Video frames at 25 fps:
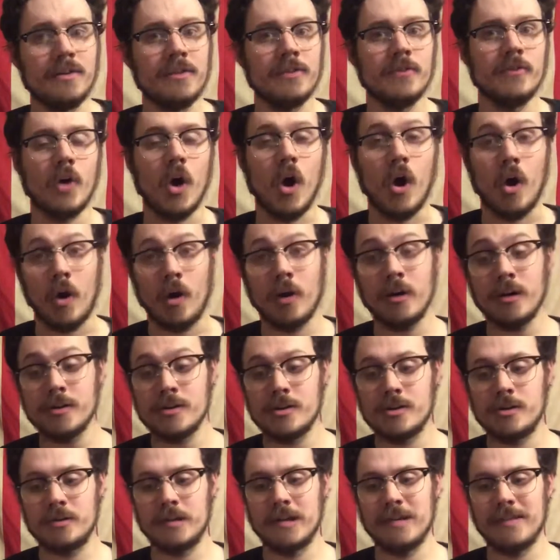of
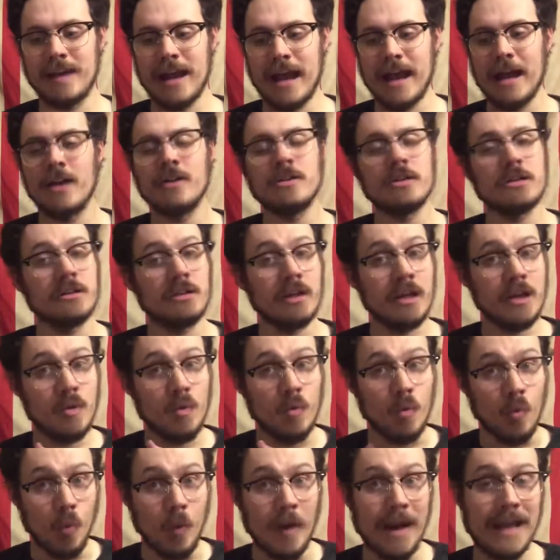artistry that actually
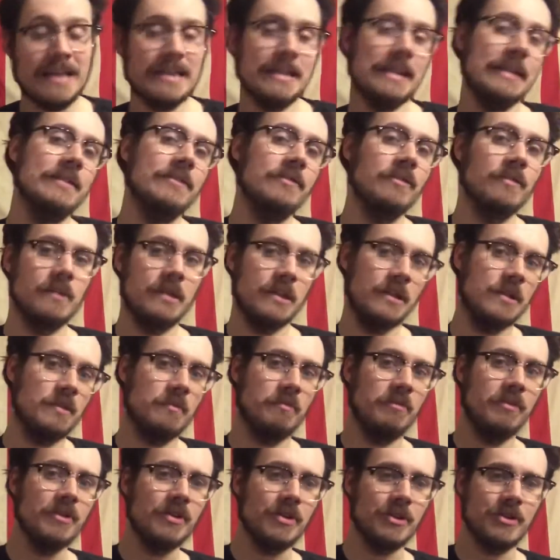went into these
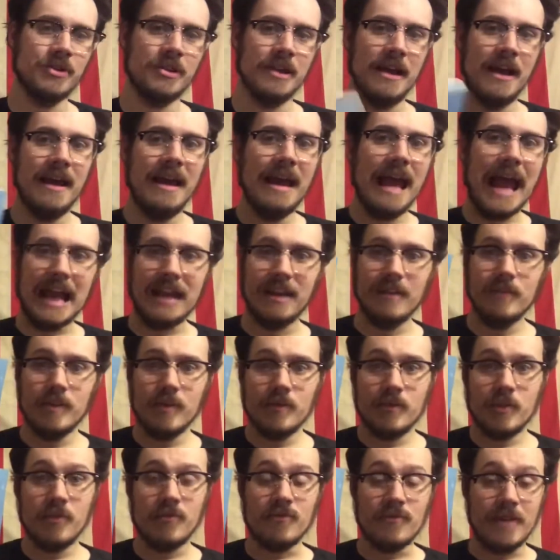books. And even
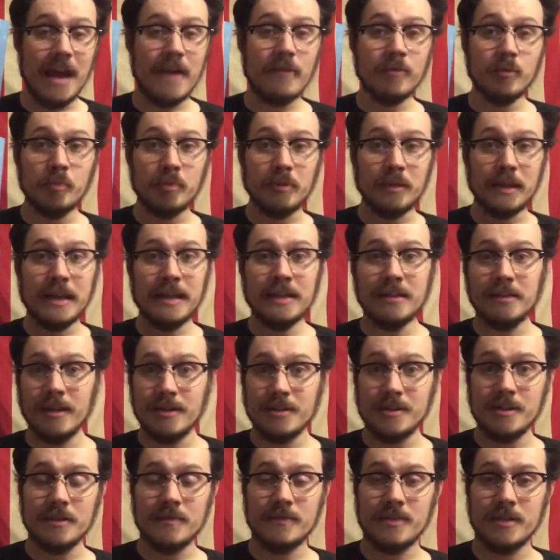if you've never played
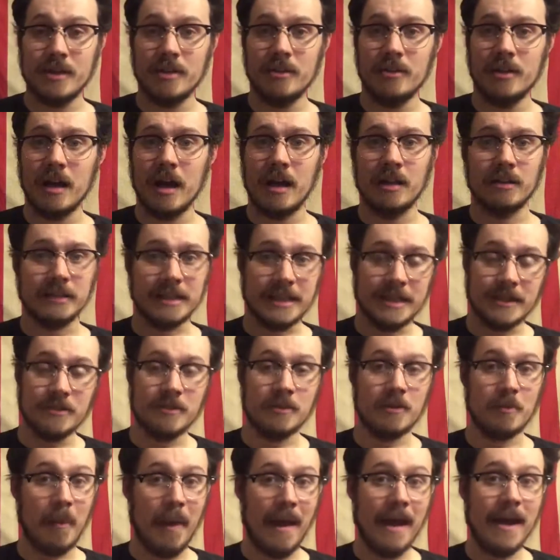Legend of Zelda: A Link to
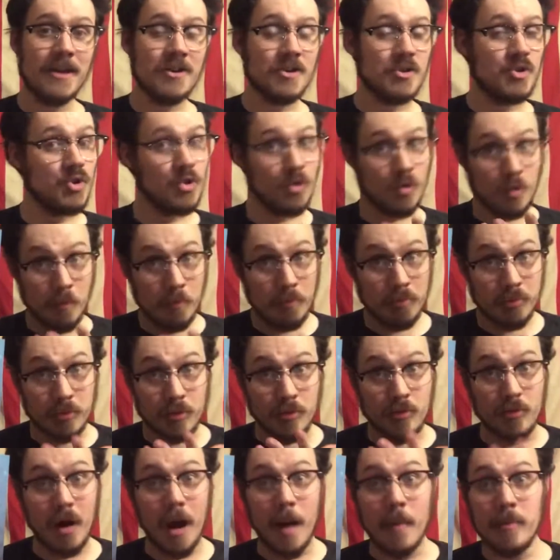the Past, you'll
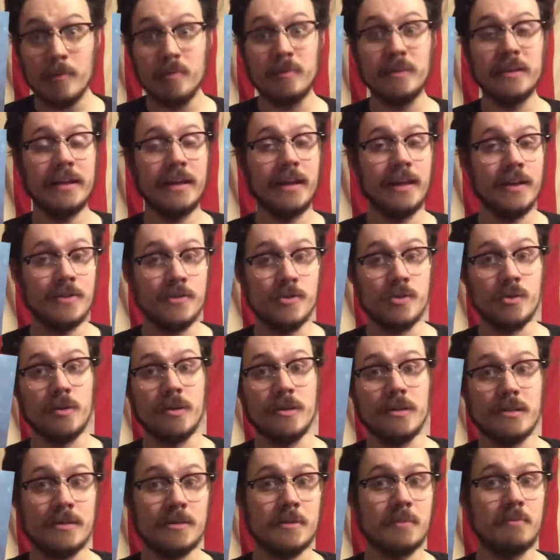probably enjoy
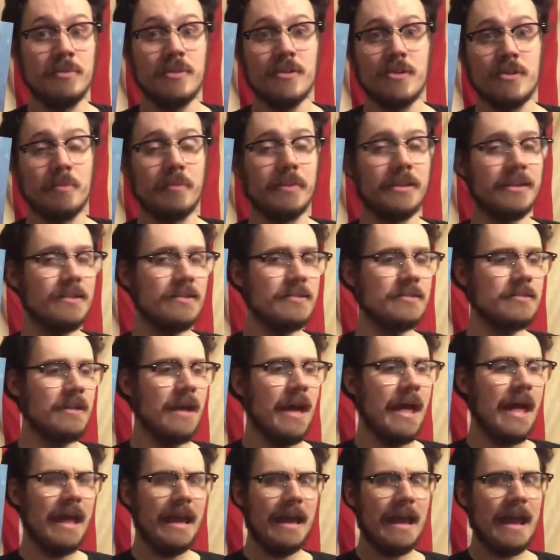this book because
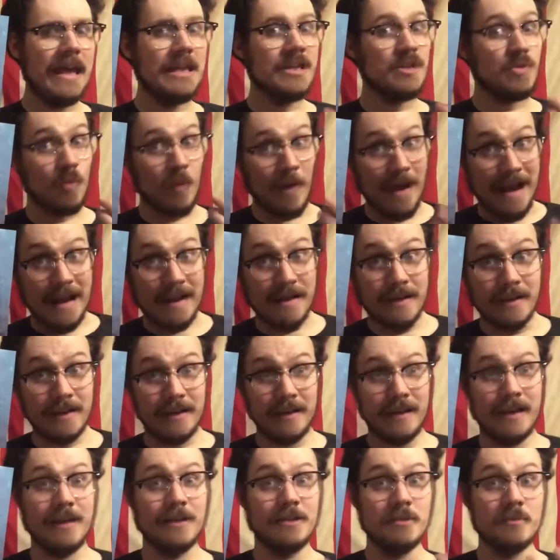it's
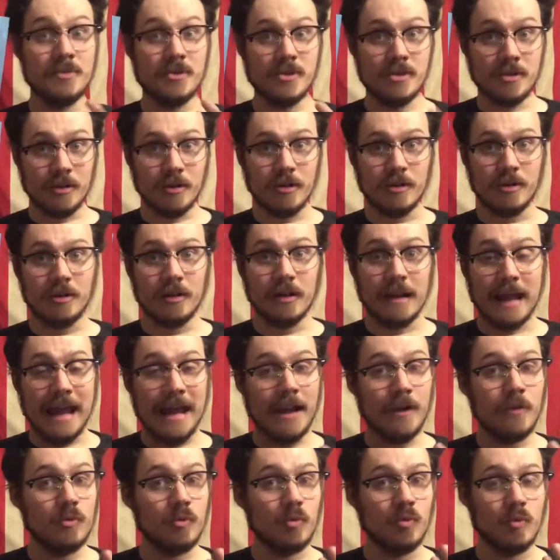wacky and absurd
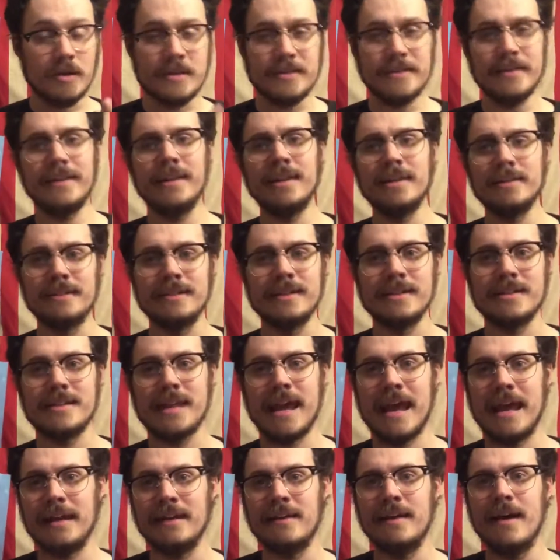and ridiculous.
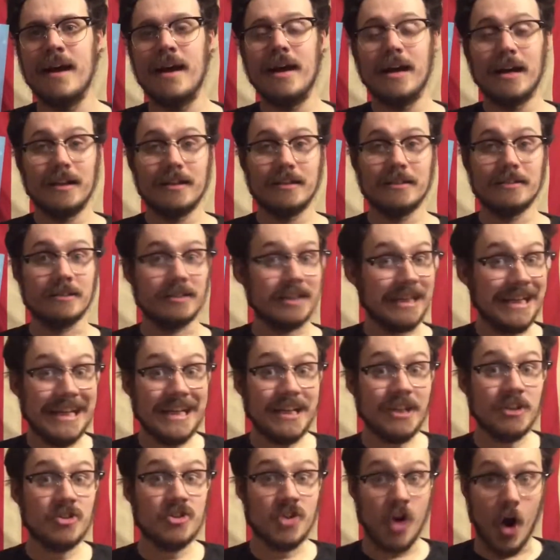And
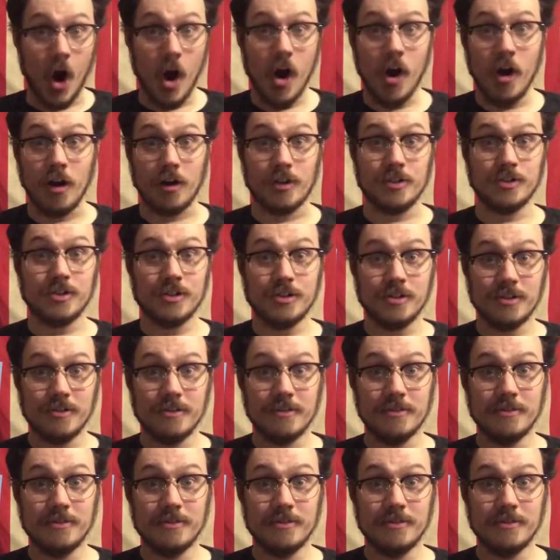Link talks.